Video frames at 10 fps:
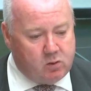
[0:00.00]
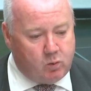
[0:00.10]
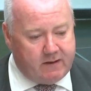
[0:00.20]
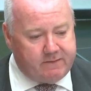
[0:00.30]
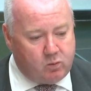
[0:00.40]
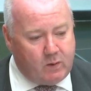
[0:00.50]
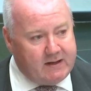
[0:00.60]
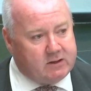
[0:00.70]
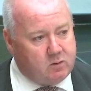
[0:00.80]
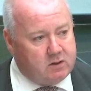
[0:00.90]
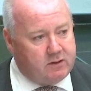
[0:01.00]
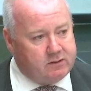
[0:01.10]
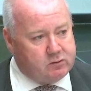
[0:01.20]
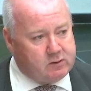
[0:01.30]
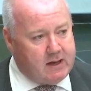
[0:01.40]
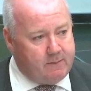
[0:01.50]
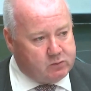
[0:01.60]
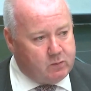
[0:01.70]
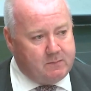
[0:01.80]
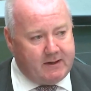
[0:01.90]
whatever we do on London
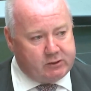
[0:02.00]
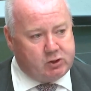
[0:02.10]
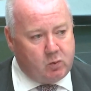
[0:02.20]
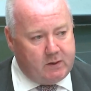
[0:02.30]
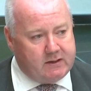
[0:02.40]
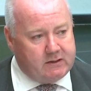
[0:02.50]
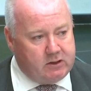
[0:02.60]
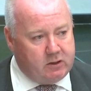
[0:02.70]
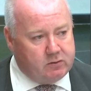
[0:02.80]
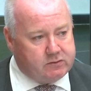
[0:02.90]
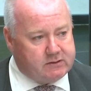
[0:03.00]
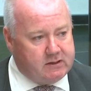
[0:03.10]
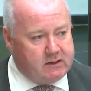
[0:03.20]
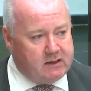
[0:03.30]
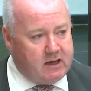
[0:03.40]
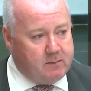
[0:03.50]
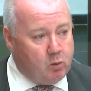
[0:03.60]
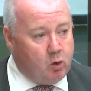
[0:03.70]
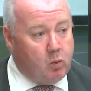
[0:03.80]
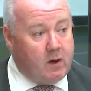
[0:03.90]
Trams, we make sure we can use
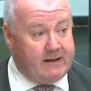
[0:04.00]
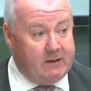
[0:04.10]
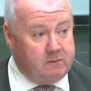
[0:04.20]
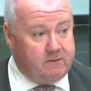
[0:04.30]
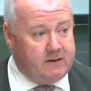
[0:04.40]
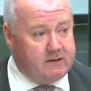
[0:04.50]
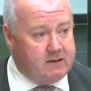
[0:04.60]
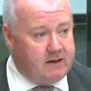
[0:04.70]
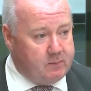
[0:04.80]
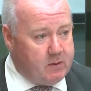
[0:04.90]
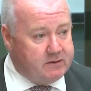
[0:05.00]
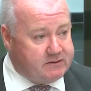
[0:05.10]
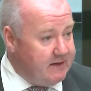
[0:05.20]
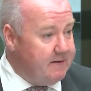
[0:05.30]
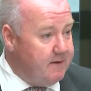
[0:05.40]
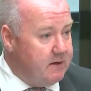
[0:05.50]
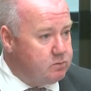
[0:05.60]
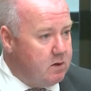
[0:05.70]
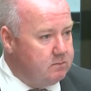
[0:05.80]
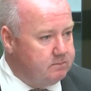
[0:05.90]
more widely within other parts of TfL
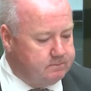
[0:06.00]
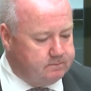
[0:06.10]
as well.